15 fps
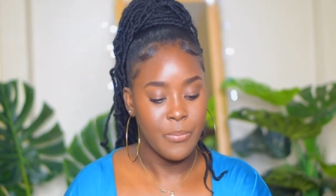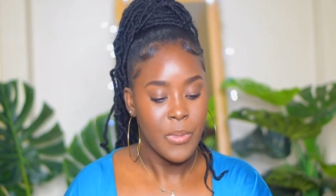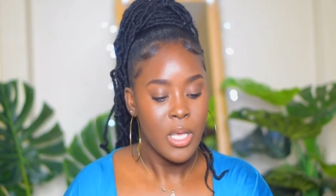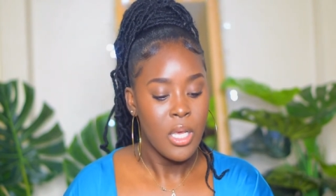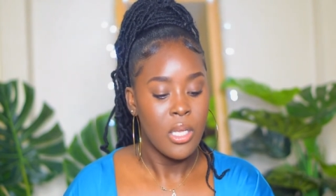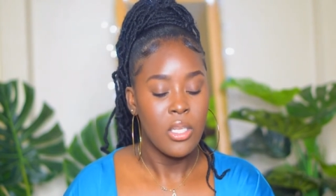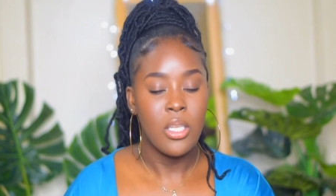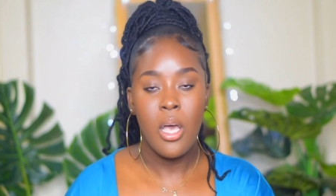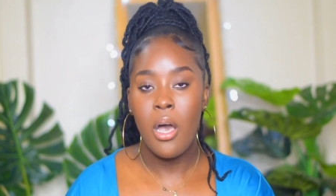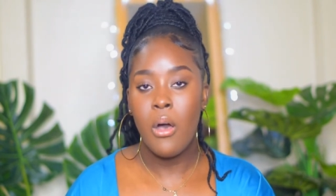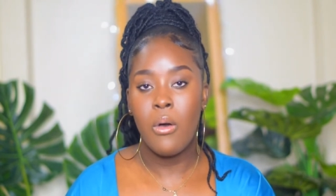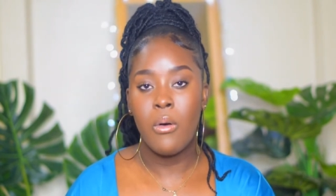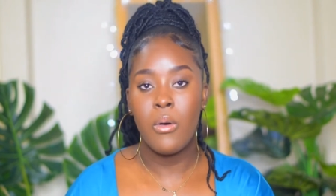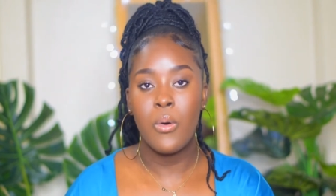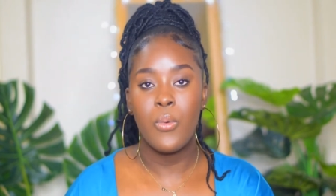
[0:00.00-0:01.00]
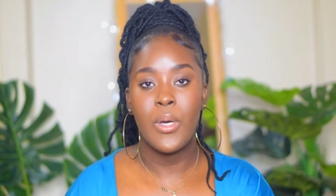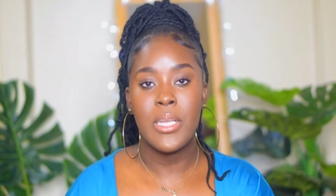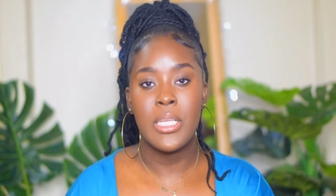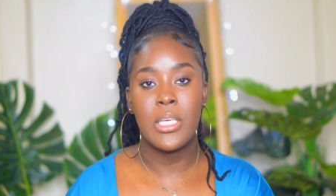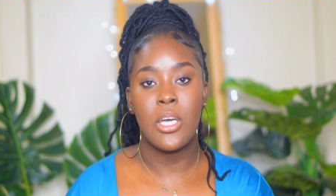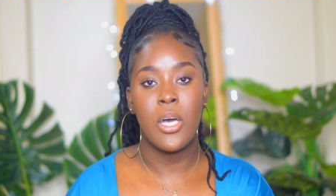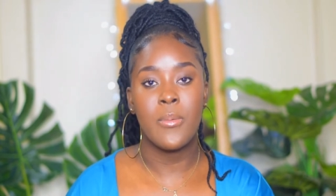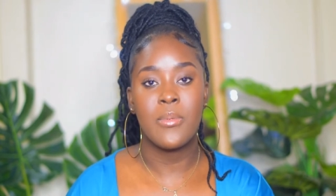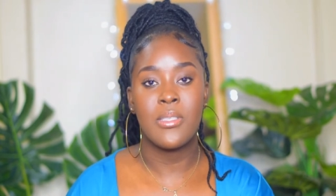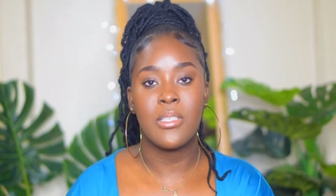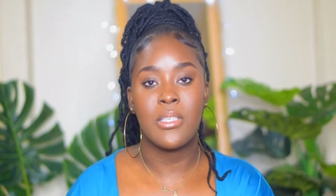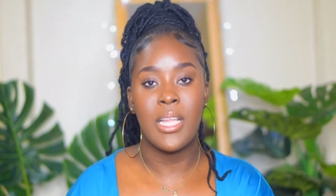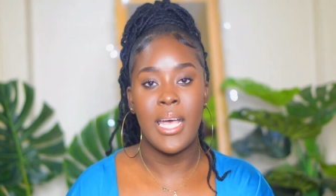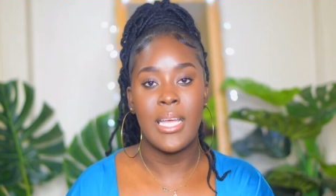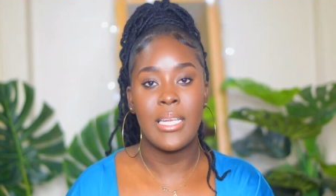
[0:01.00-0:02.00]
now when it comes to
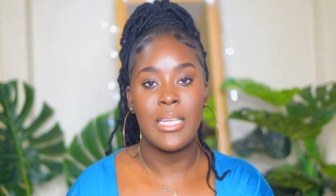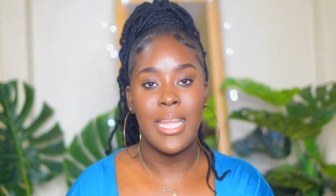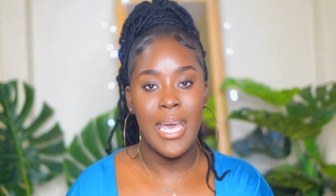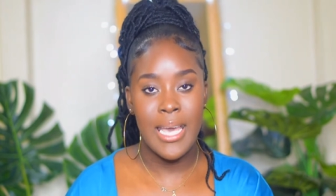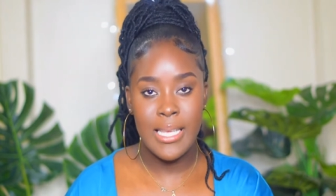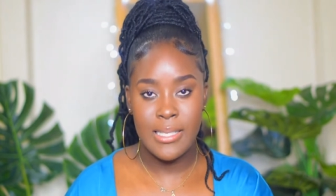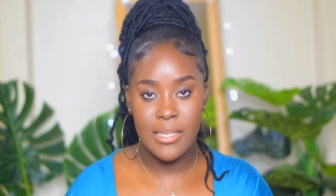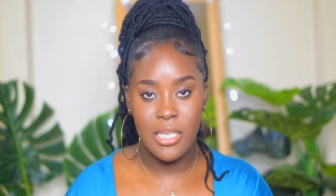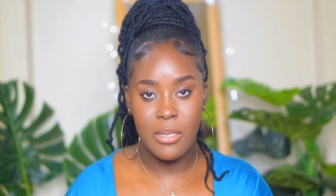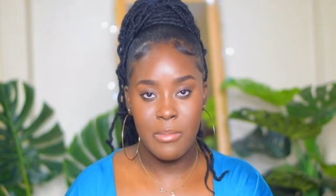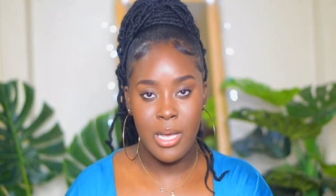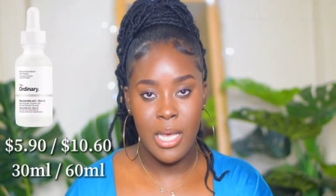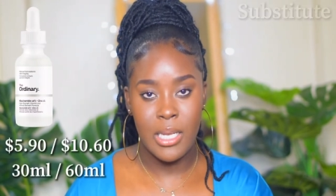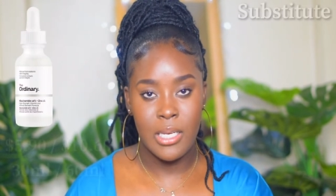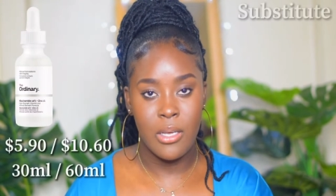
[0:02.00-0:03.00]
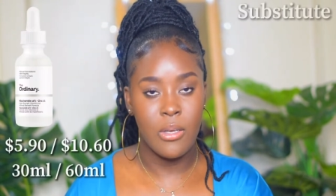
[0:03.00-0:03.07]
like niacinamide now